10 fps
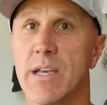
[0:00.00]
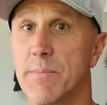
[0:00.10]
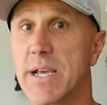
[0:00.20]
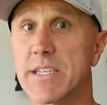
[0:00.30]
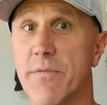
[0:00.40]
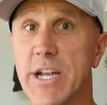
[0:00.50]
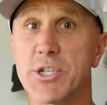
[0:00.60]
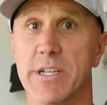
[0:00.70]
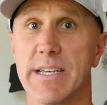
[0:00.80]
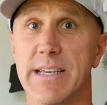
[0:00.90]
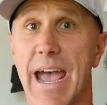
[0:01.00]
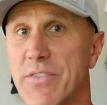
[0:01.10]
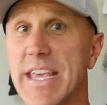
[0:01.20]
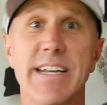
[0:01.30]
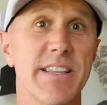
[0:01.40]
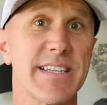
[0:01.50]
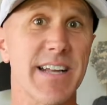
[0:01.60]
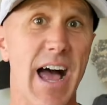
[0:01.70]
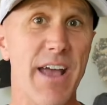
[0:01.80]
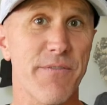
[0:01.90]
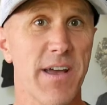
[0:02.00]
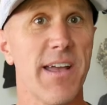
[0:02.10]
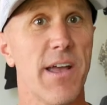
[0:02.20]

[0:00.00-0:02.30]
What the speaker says: Because eventually, at the end of this life,